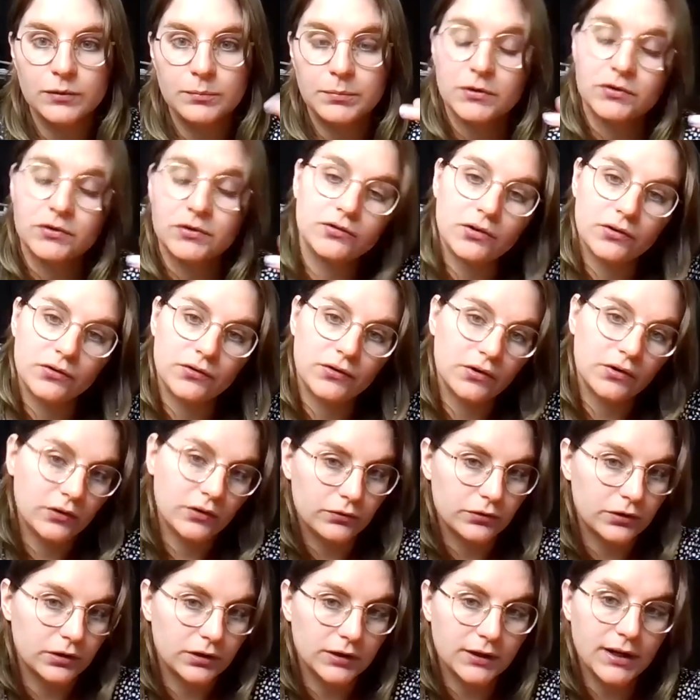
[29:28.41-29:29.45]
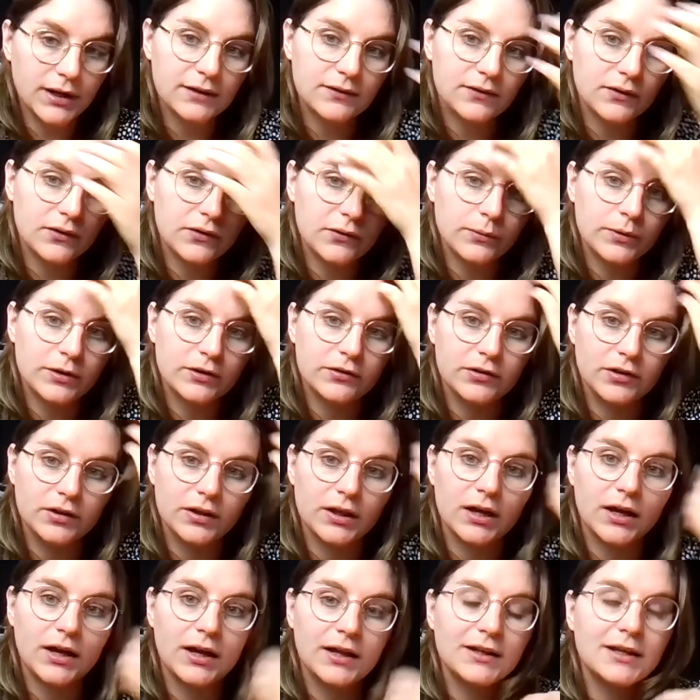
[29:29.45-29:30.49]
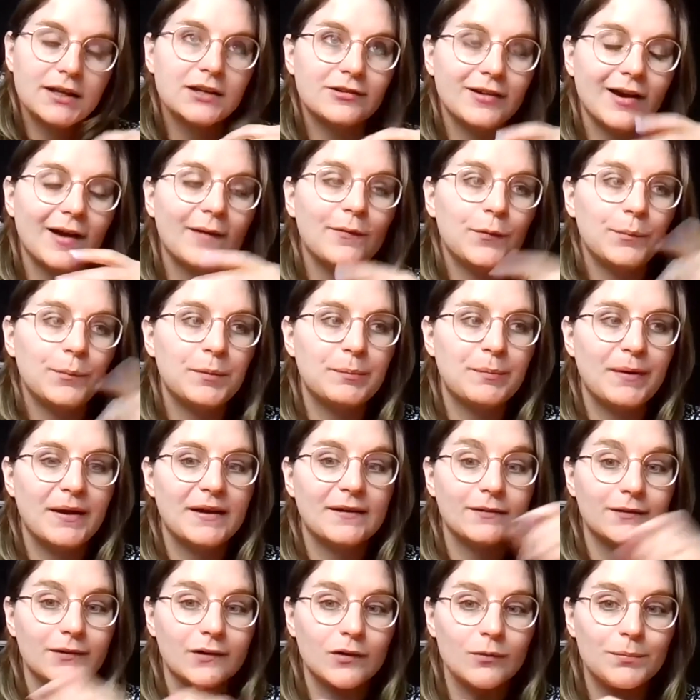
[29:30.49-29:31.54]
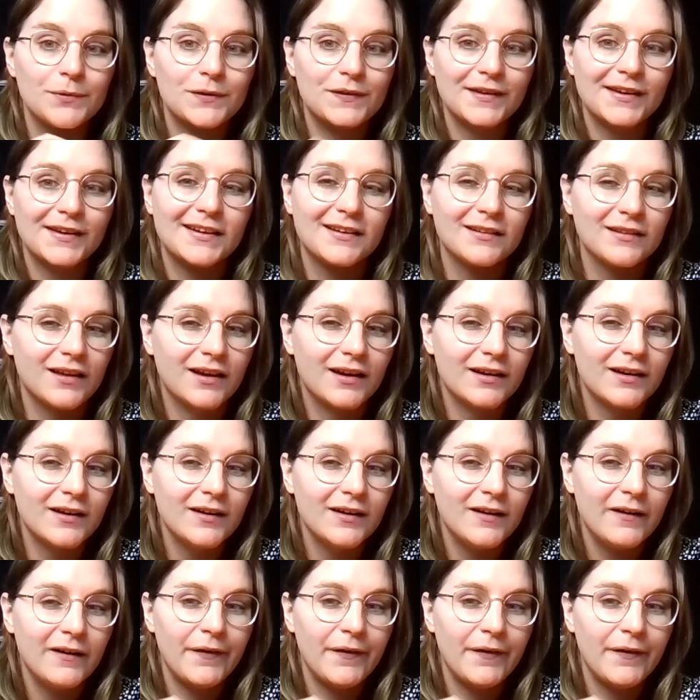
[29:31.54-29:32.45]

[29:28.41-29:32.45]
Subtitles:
but the short stories were all connected to each other and each had to be based on a particular